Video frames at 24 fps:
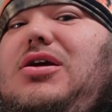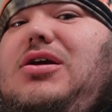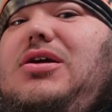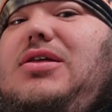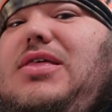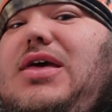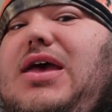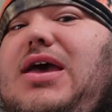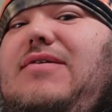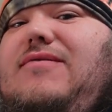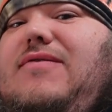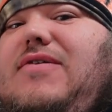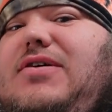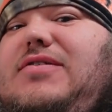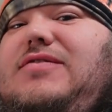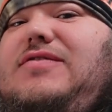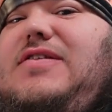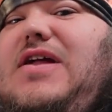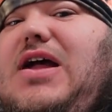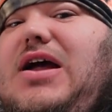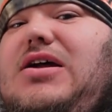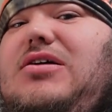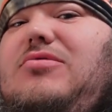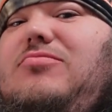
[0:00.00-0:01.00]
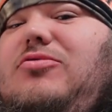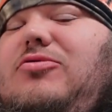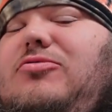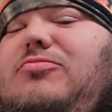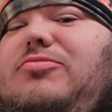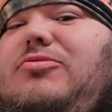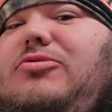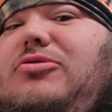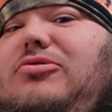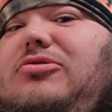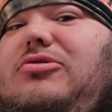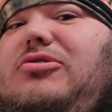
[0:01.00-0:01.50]
They have a stackable
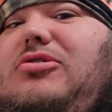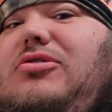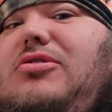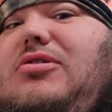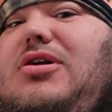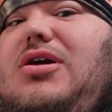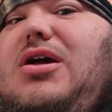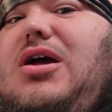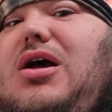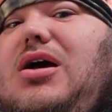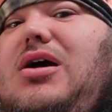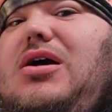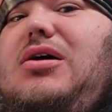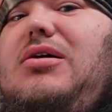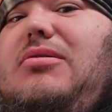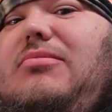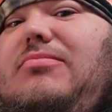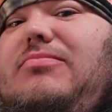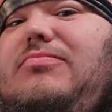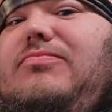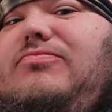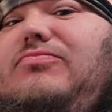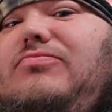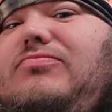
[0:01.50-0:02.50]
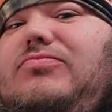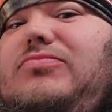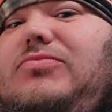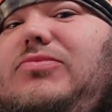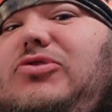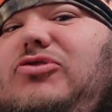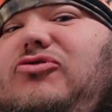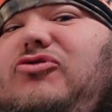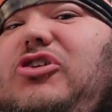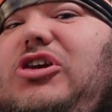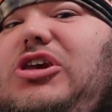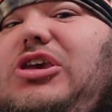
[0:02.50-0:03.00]
brooder.
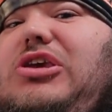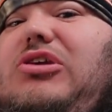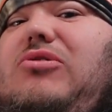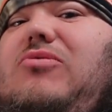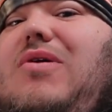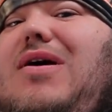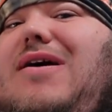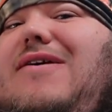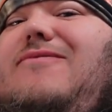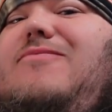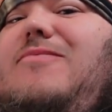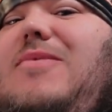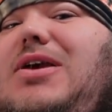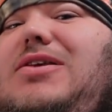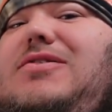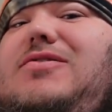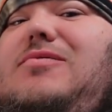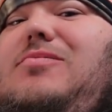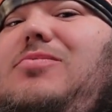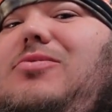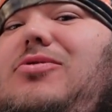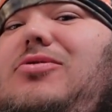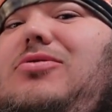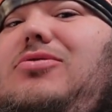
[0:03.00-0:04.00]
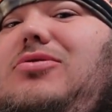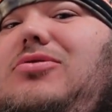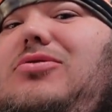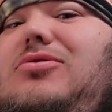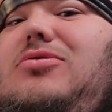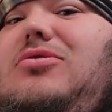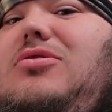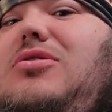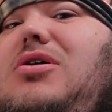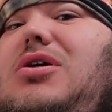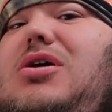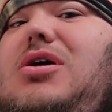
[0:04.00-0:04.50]
GQF makes a
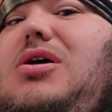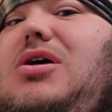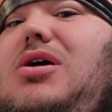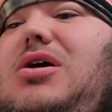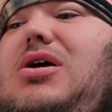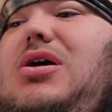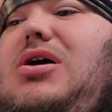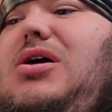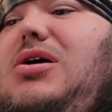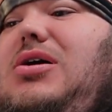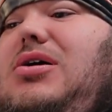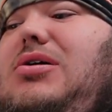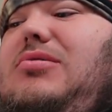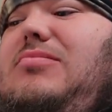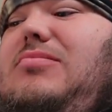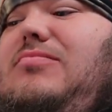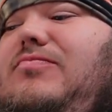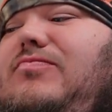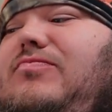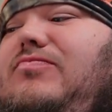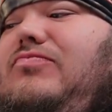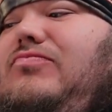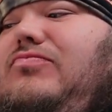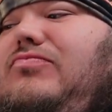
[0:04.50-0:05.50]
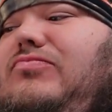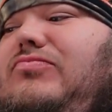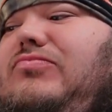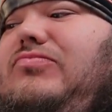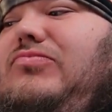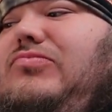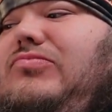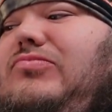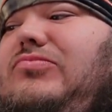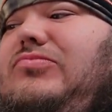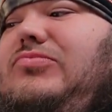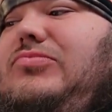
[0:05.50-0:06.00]
brooder. Um,
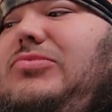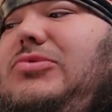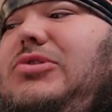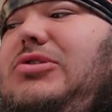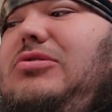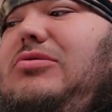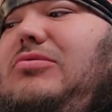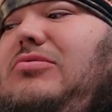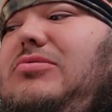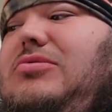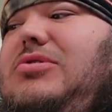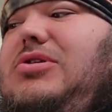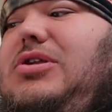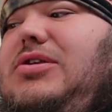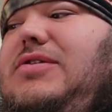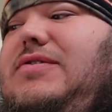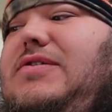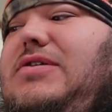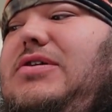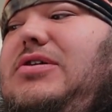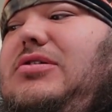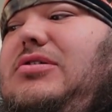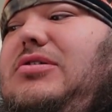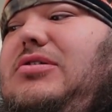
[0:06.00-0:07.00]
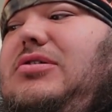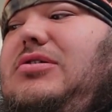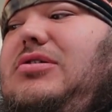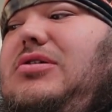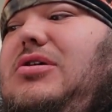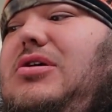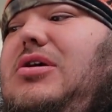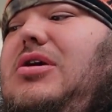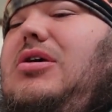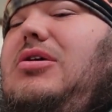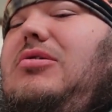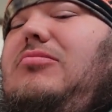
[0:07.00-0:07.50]
what is it?
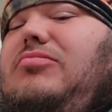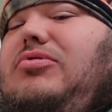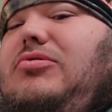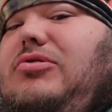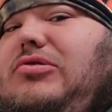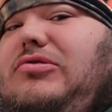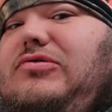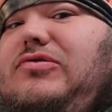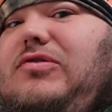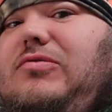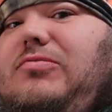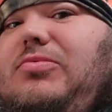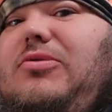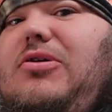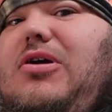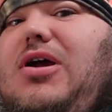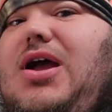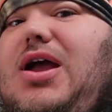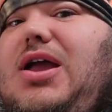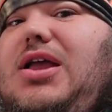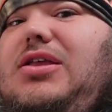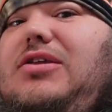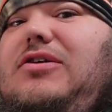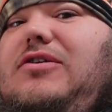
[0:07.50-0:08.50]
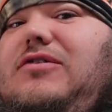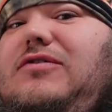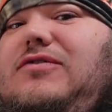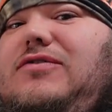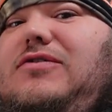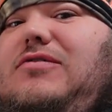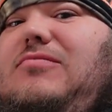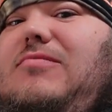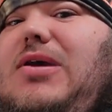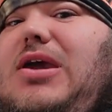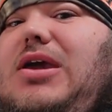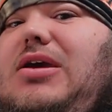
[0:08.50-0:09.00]
Producer Pride used
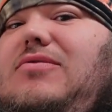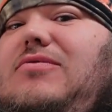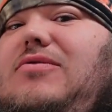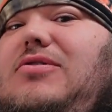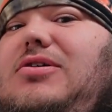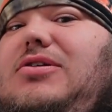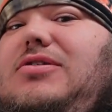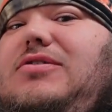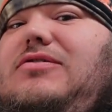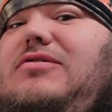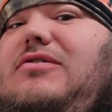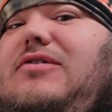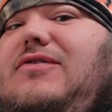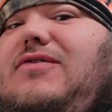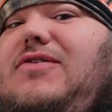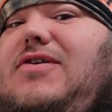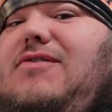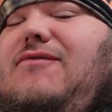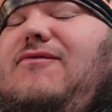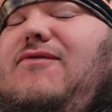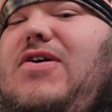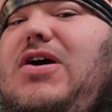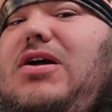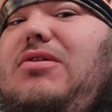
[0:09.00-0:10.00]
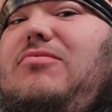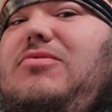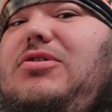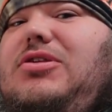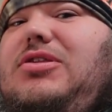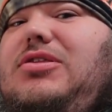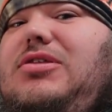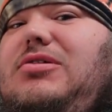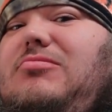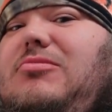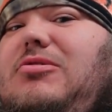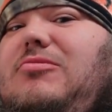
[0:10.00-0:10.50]
to make one, so if you can find one
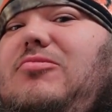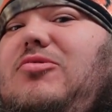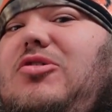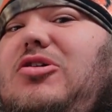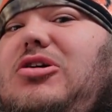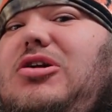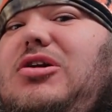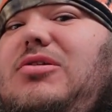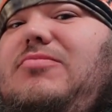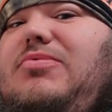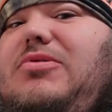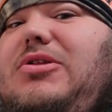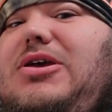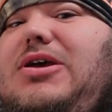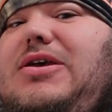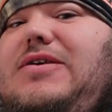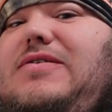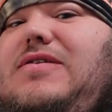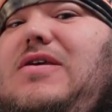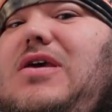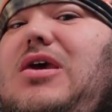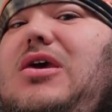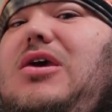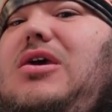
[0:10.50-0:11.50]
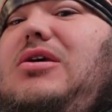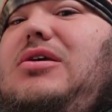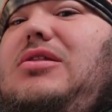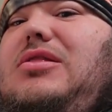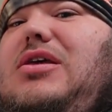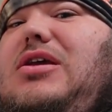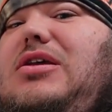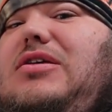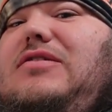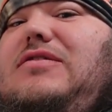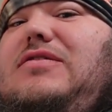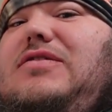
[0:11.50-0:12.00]
of them on Marketplace,
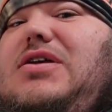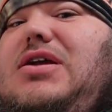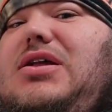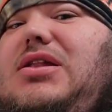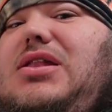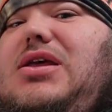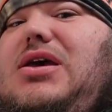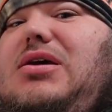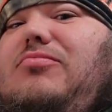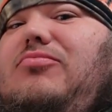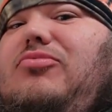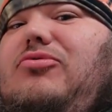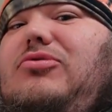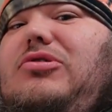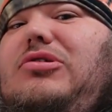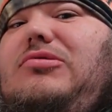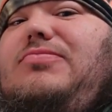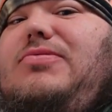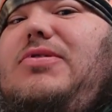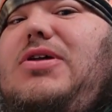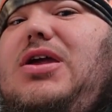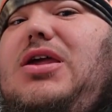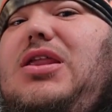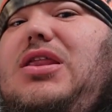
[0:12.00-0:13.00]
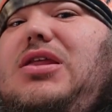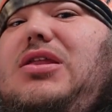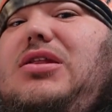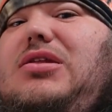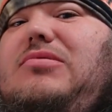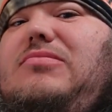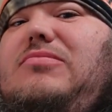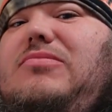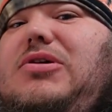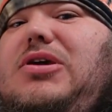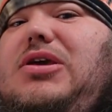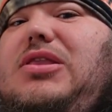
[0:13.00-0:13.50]
they just had that brooder plate in
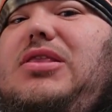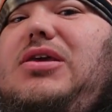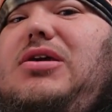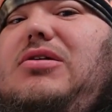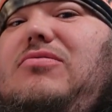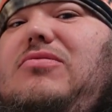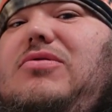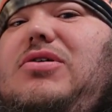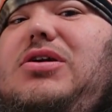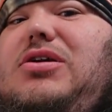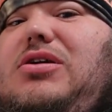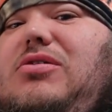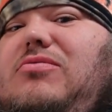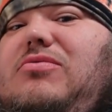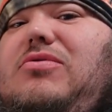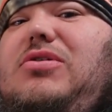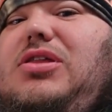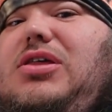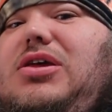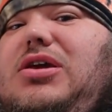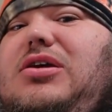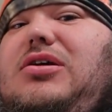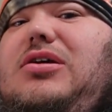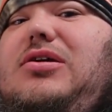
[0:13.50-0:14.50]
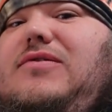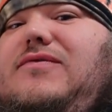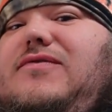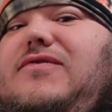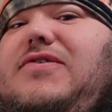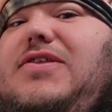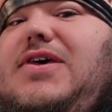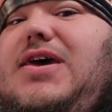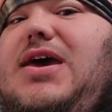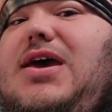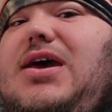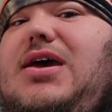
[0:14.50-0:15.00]
them, and they went really good for
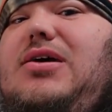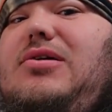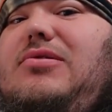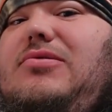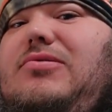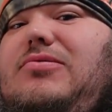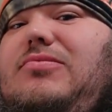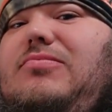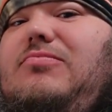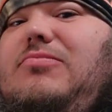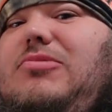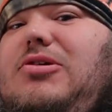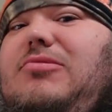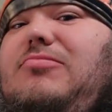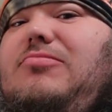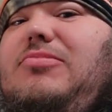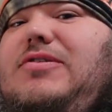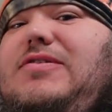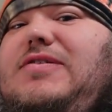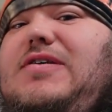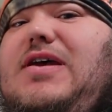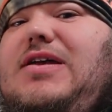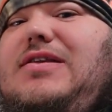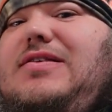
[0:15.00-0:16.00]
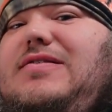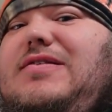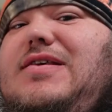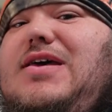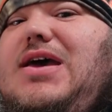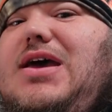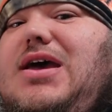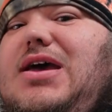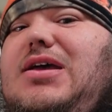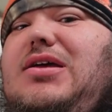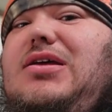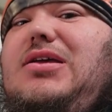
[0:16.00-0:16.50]
that. But besides
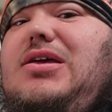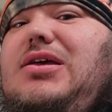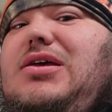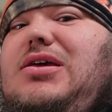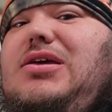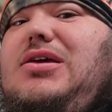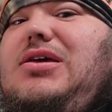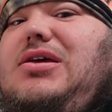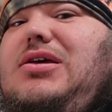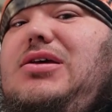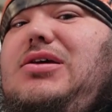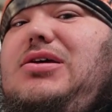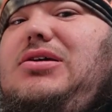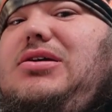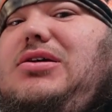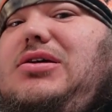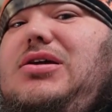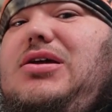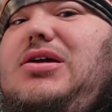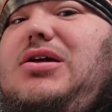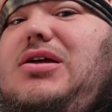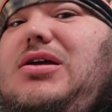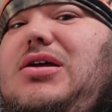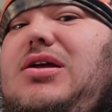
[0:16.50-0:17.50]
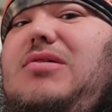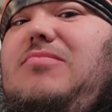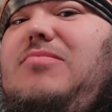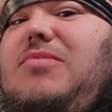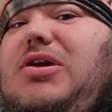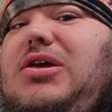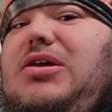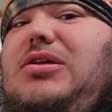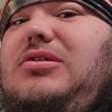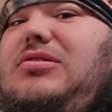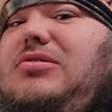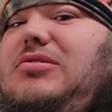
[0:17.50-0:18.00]
that, I
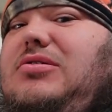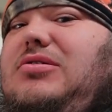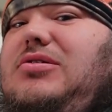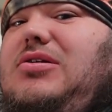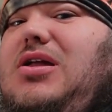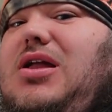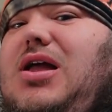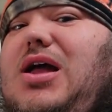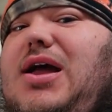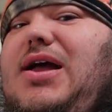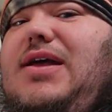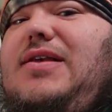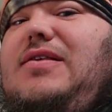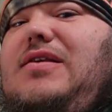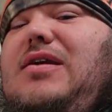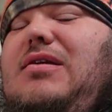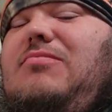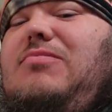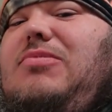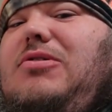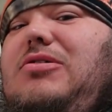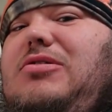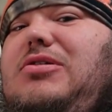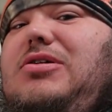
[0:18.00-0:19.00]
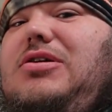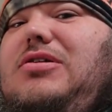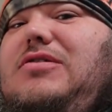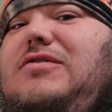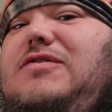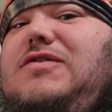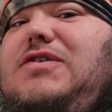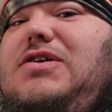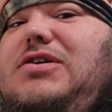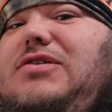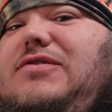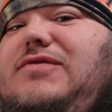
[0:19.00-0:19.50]
mean, I say build it
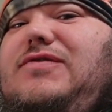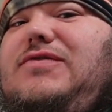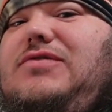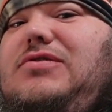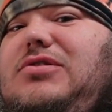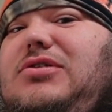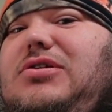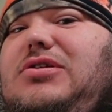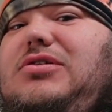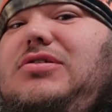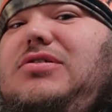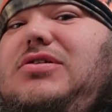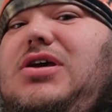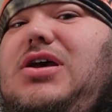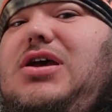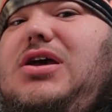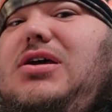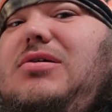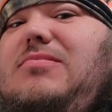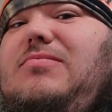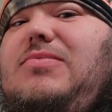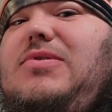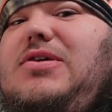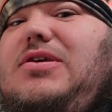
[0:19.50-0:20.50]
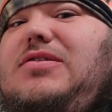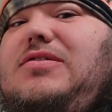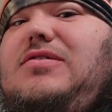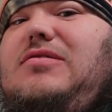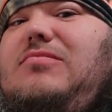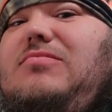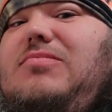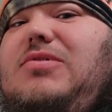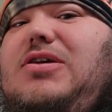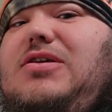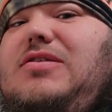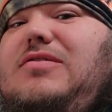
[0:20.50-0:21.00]
yourself. That's the
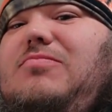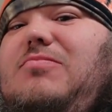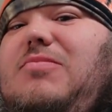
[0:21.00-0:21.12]
best